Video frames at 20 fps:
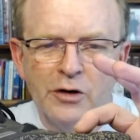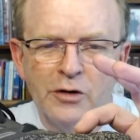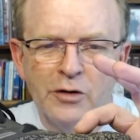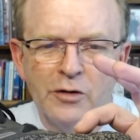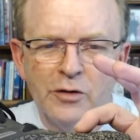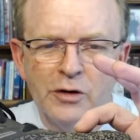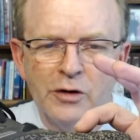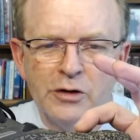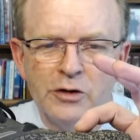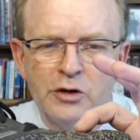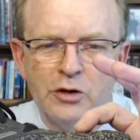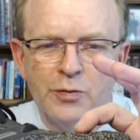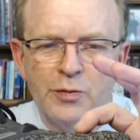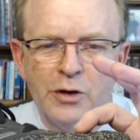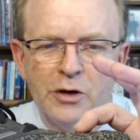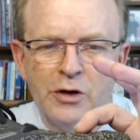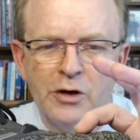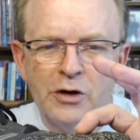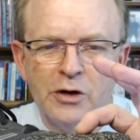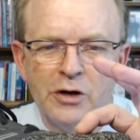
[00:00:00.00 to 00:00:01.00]
to
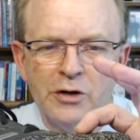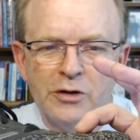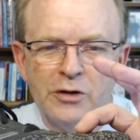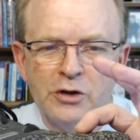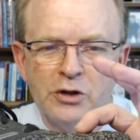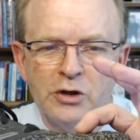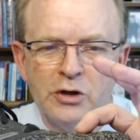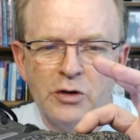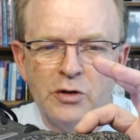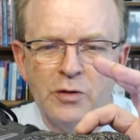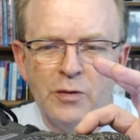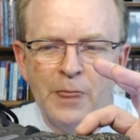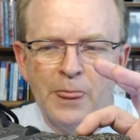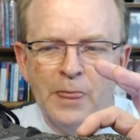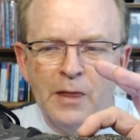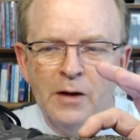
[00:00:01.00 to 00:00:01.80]
superior in the shoe.